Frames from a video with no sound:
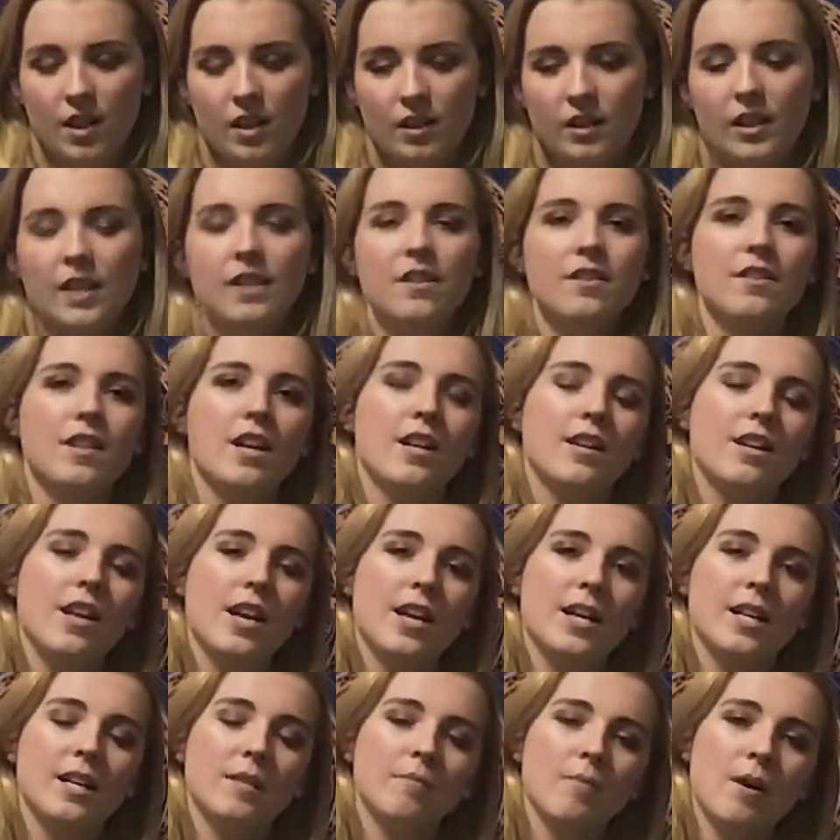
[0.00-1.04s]
Later that
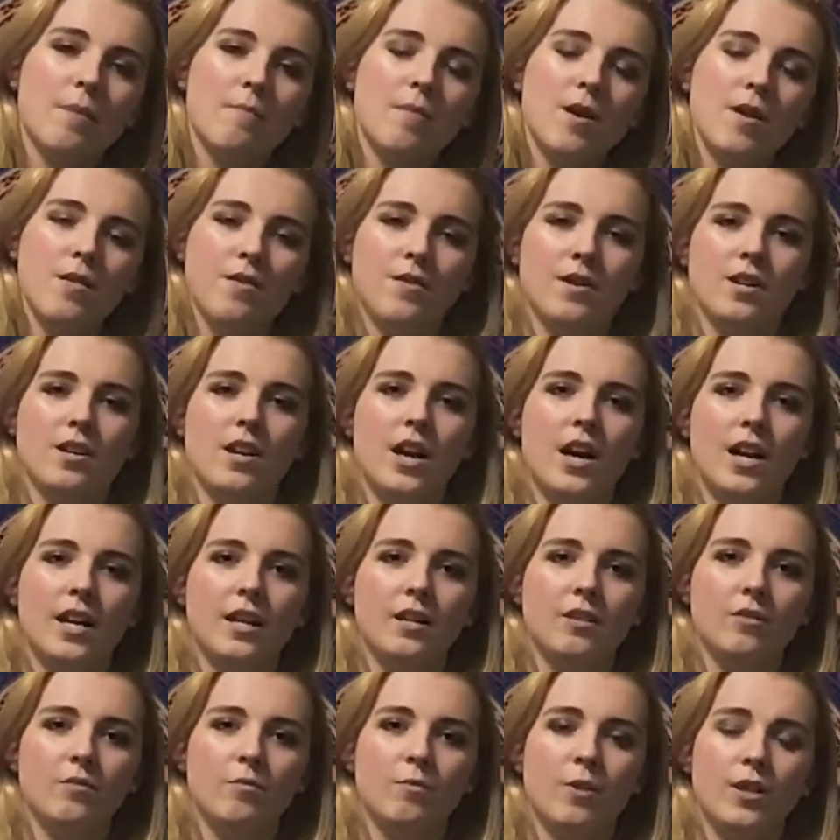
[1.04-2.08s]
night, my mother and I
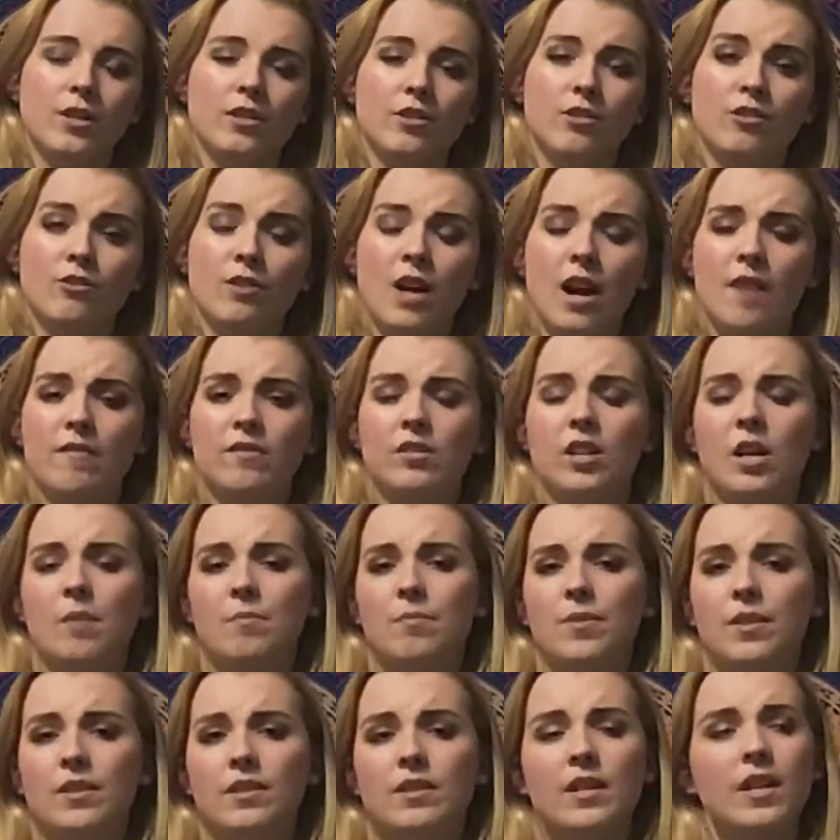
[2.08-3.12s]
went to travel
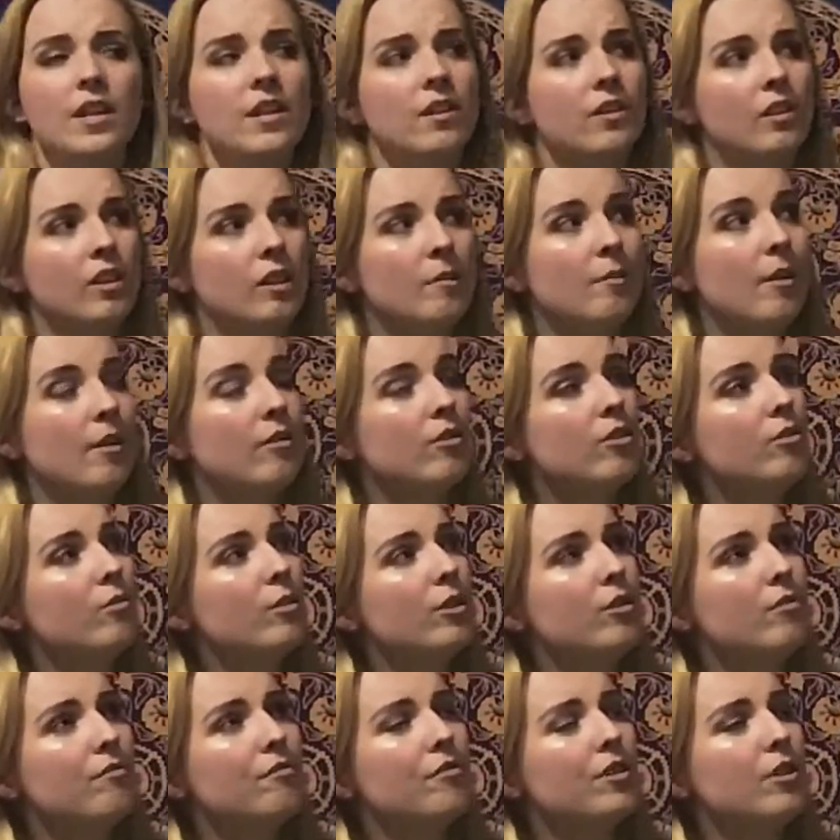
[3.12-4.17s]
up this hill about
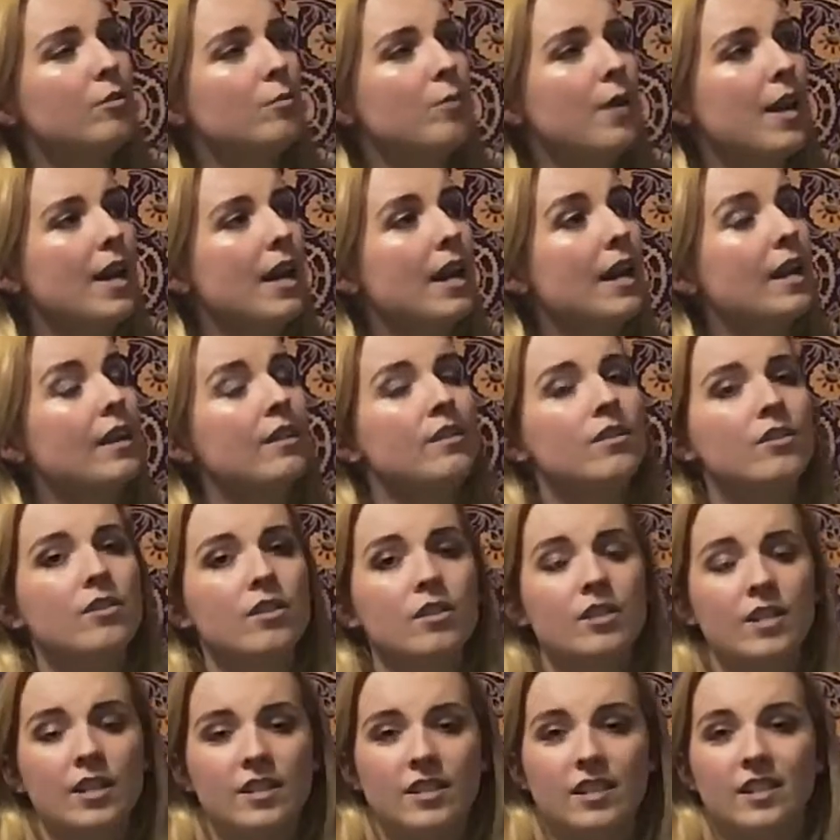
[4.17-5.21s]
200 feet away to the
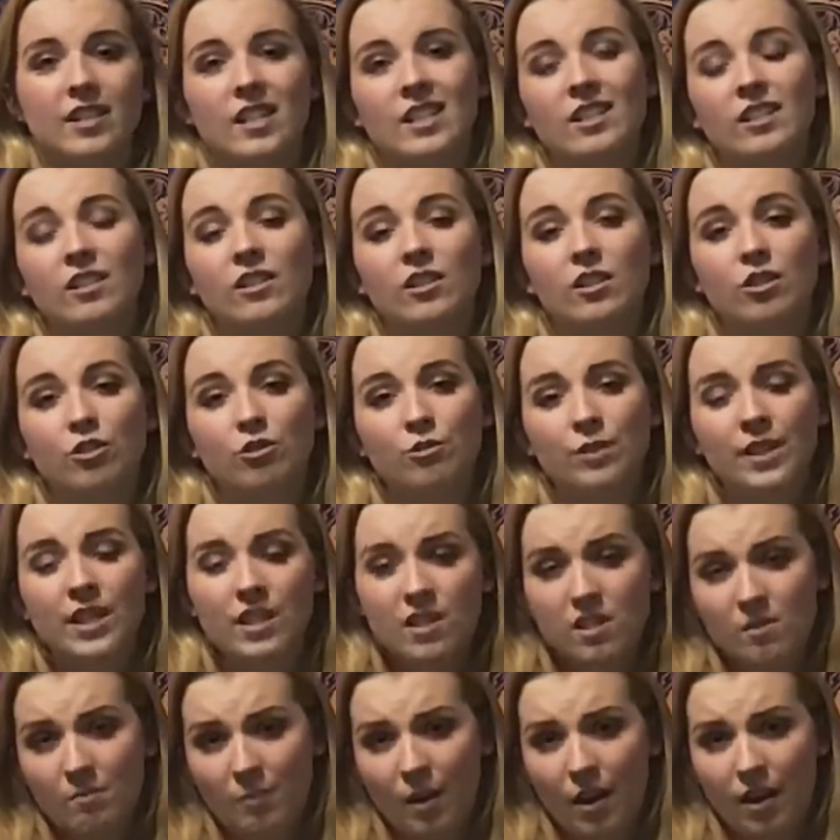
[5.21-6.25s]
designated latrine
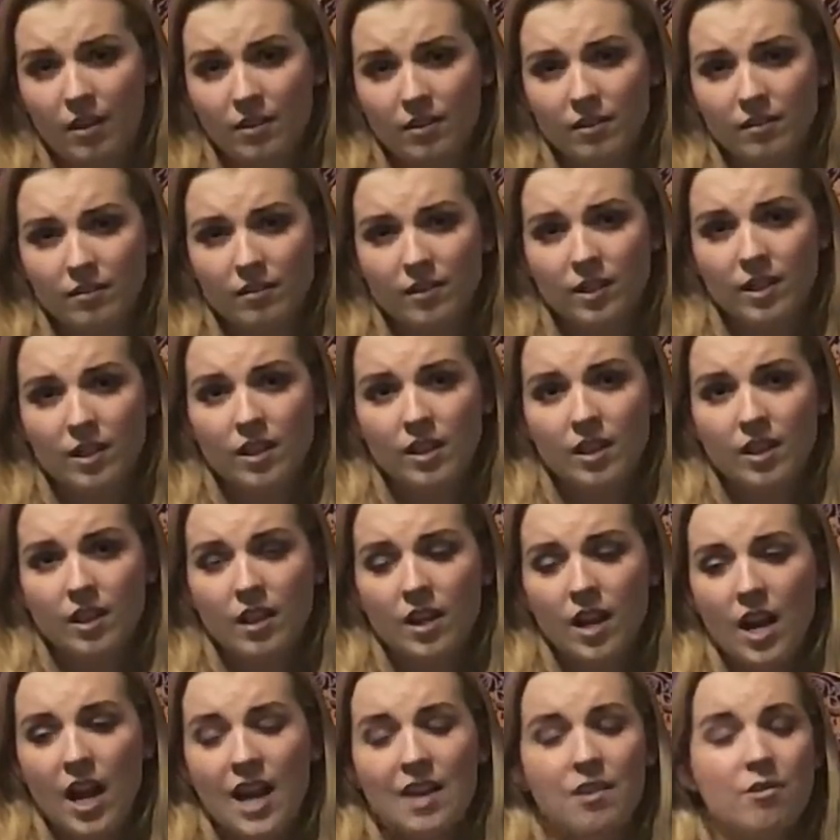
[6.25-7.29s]
spot.
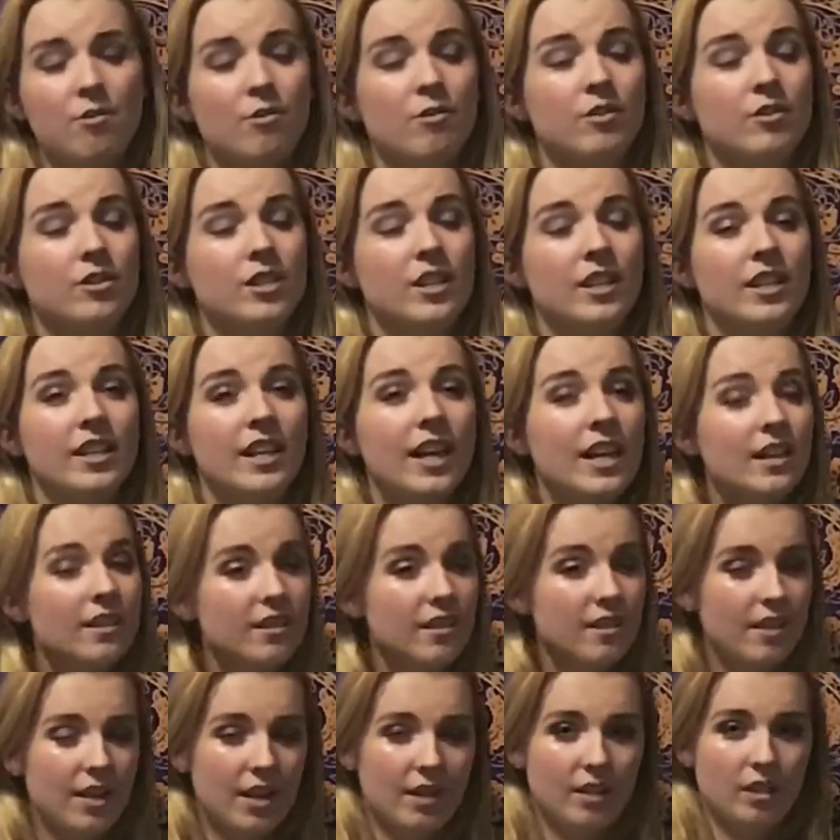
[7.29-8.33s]
And in order to get
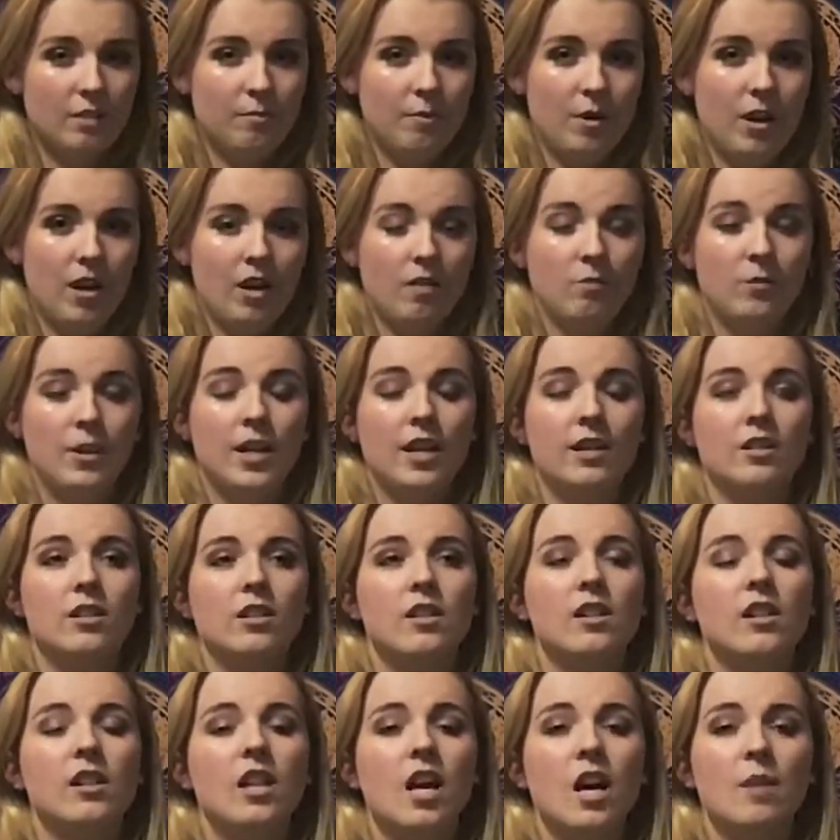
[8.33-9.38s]
to that spot, we had to
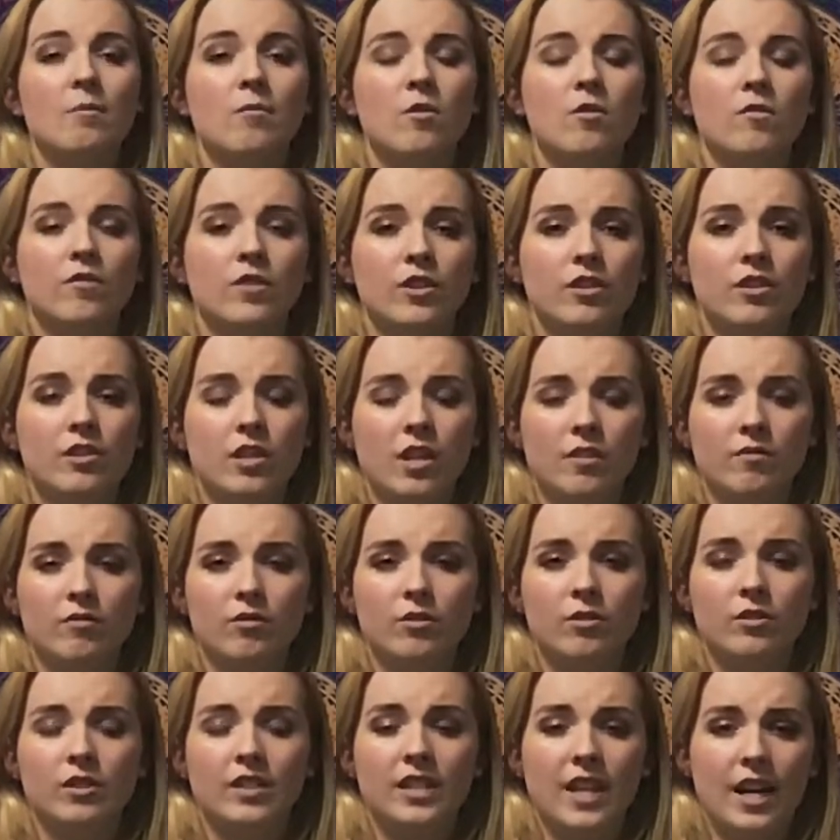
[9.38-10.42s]
climb over
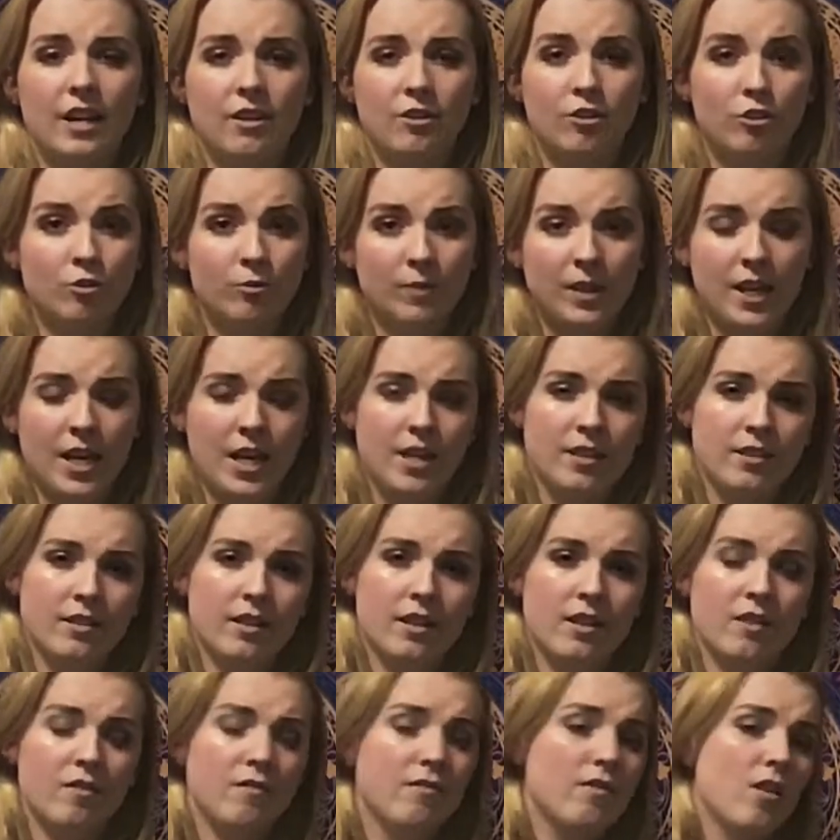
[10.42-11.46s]
several dead trees that
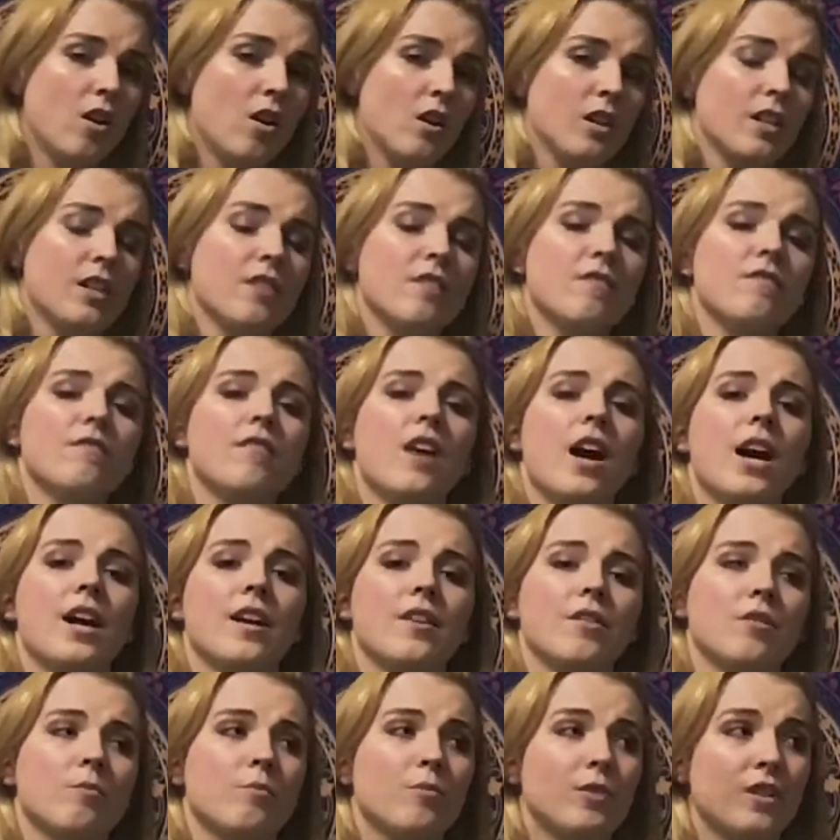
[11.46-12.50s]
had fallen in a
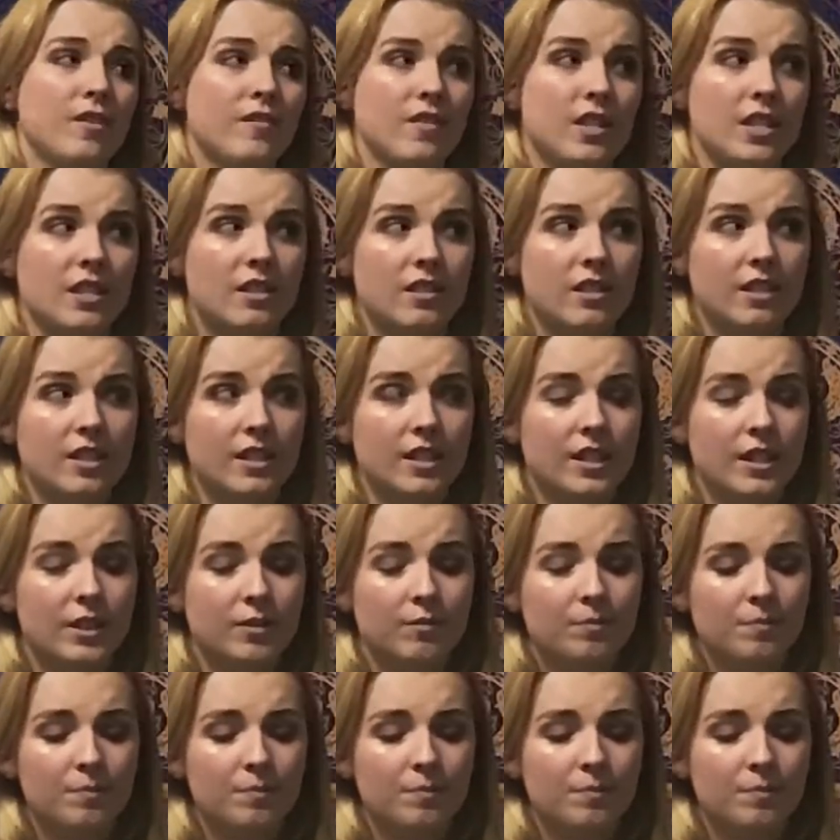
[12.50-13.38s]
fire the previous year.